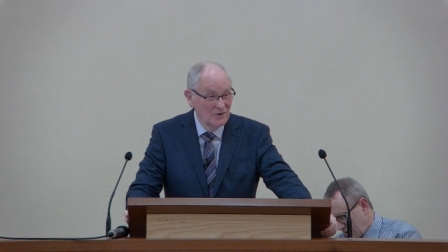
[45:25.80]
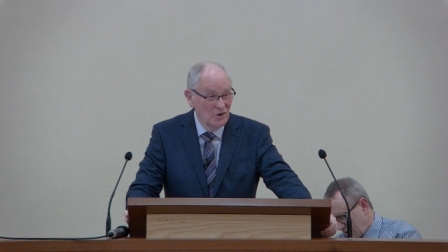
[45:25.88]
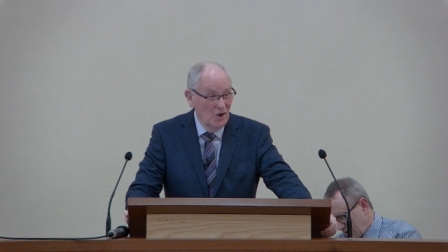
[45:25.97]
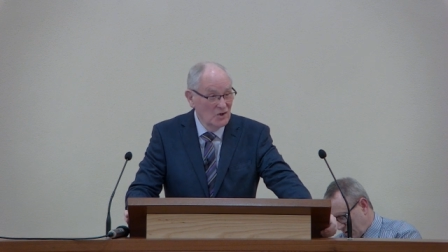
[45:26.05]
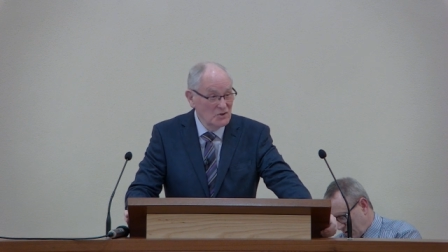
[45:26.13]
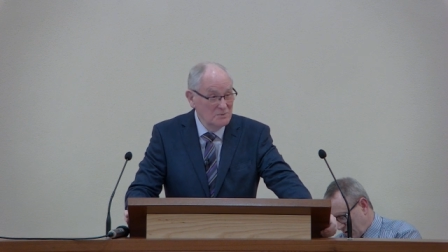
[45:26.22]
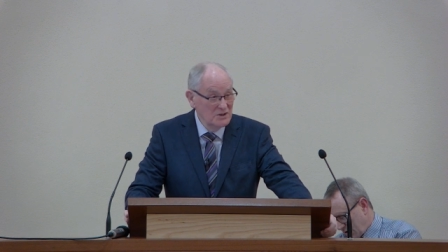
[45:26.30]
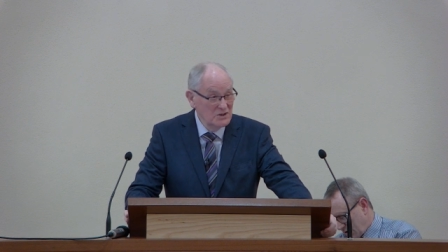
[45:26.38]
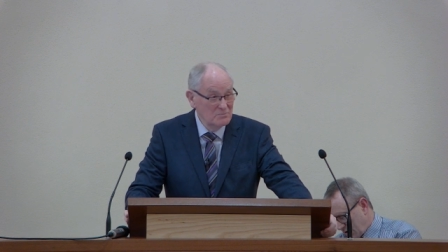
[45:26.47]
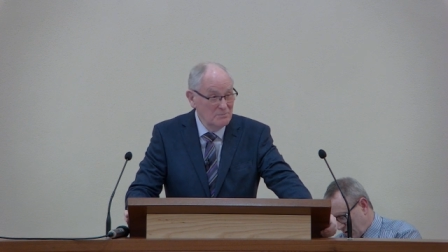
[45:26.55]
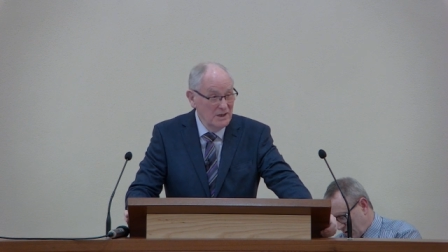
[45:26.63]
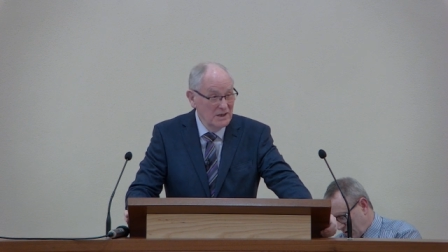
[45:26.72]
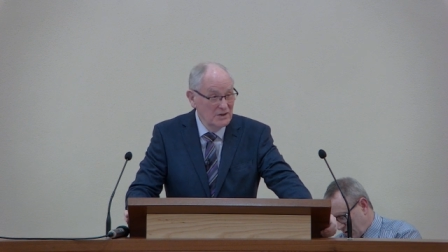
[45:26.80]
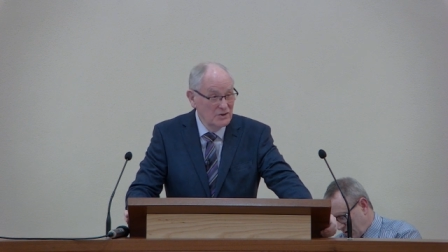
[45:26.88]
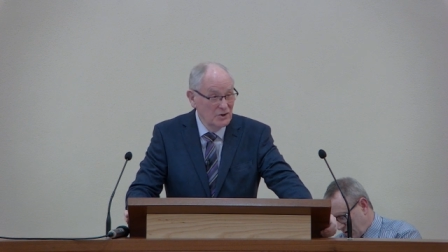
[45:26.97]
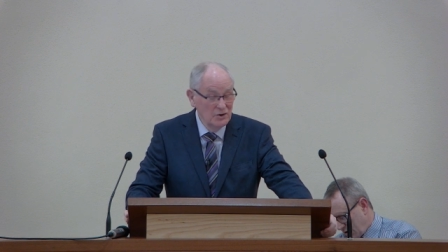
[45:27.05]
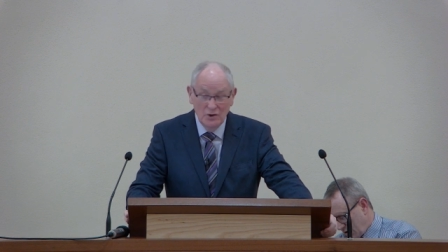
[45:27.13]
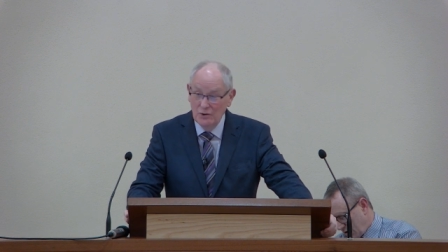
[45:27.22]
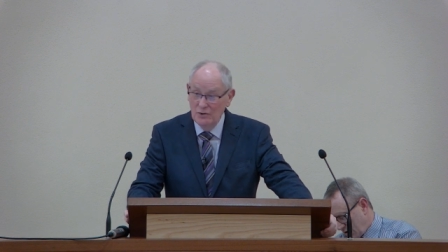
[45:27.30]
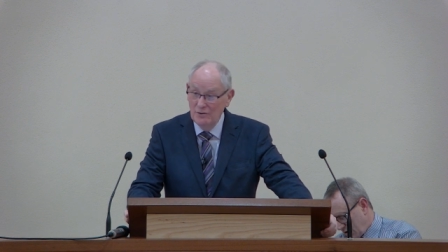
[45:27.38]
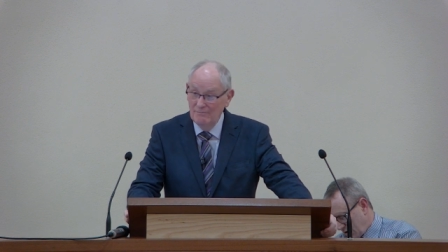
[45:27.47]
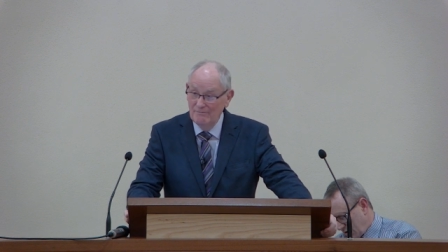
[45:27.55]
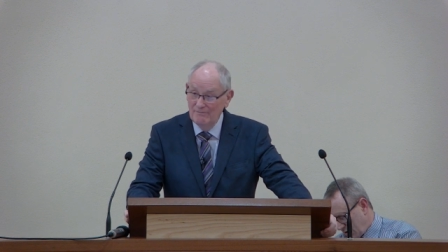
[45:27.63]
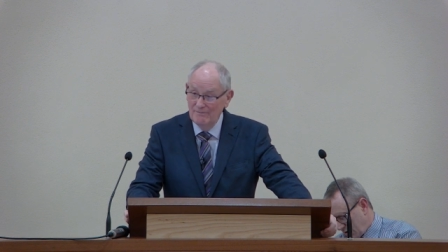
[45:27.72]
God has been speaking to you.
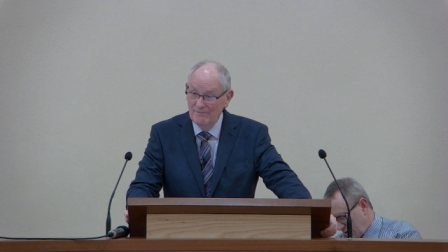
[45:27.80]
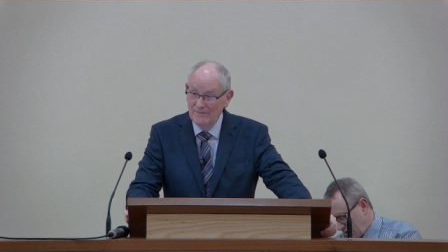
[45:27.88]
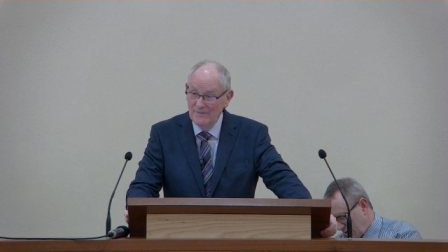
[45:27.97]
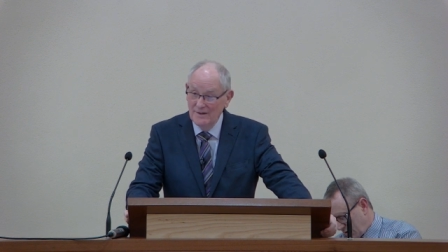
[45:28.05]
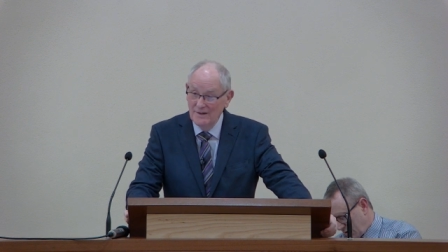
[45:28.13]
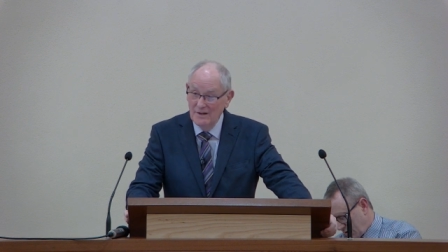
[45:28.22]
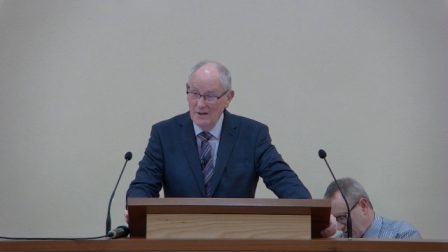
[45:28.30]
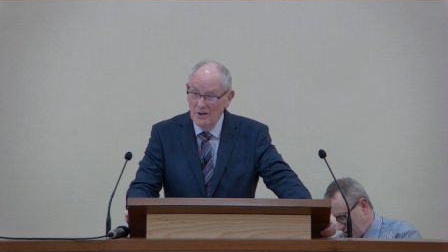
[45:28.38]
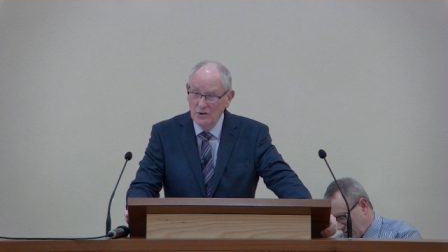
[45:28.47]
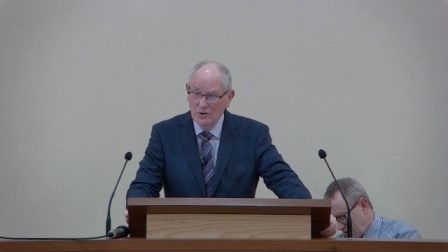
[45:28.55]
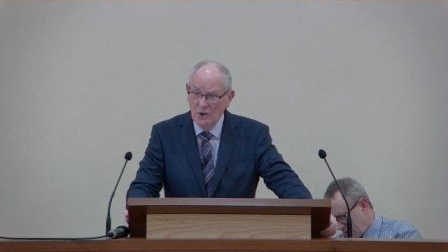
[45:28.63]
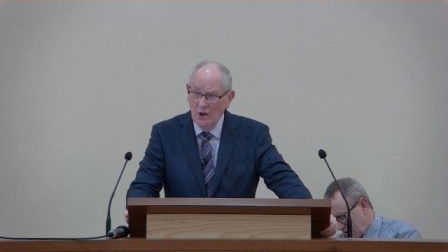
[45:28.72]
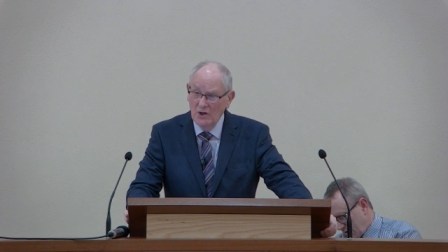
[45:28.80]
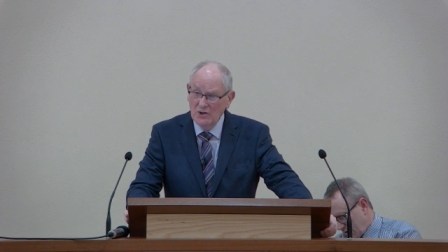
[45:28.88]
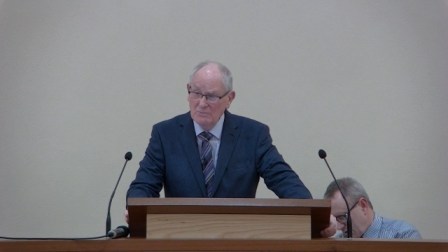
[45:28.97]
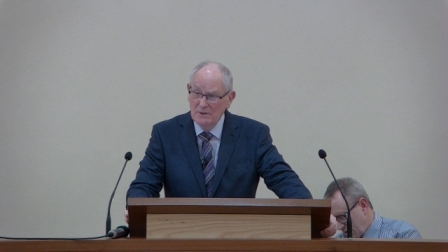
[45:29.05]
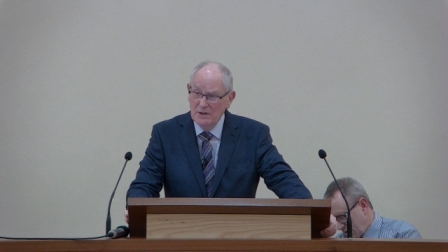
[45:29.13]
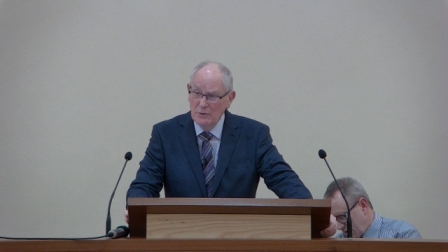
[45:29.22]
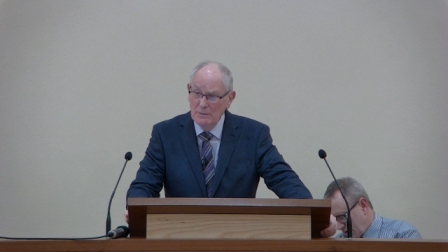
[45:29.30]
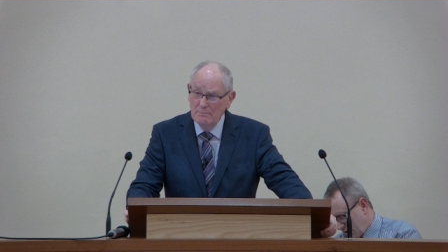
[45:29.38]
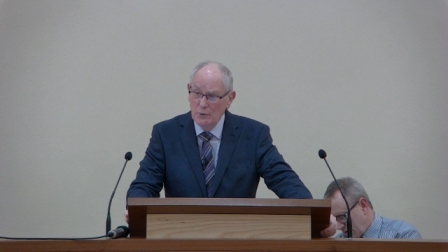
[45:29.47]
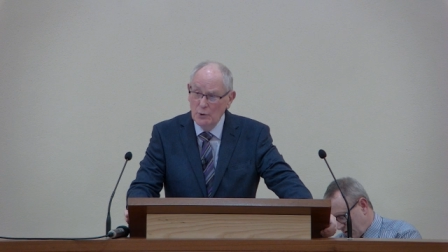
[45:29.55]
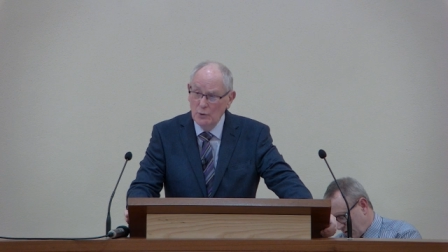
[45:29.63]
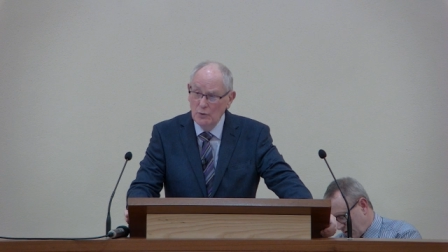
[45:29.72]
God has been
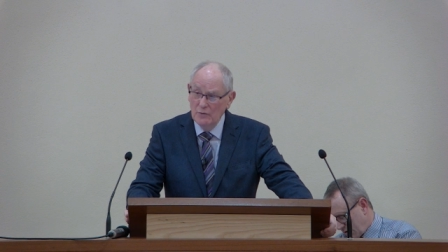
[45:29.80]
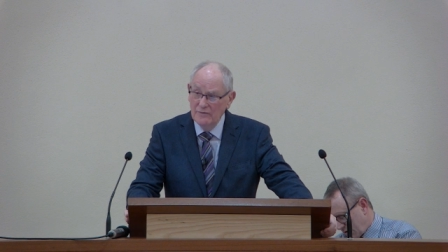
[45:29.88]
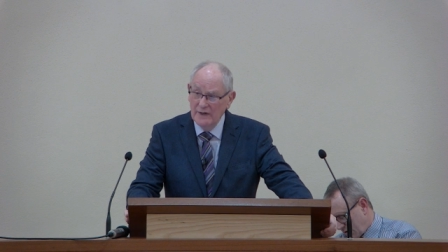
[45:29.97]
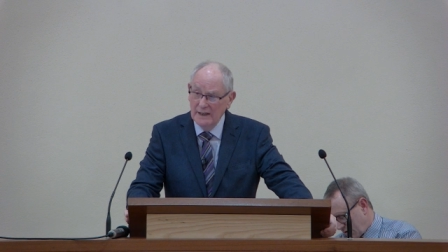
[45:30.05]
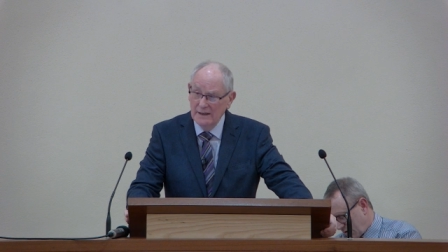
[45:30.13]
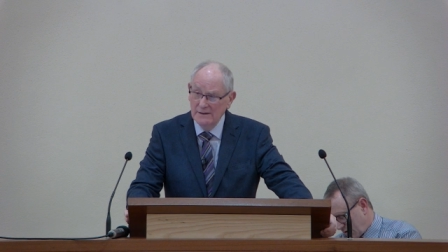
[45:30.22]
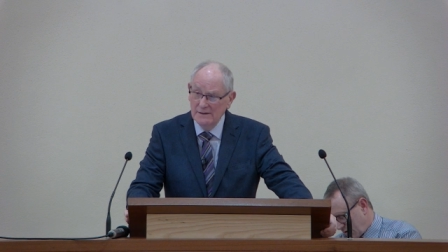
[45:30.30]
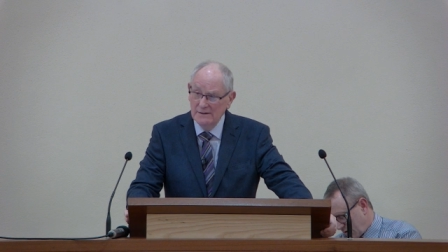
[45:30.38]
reproving.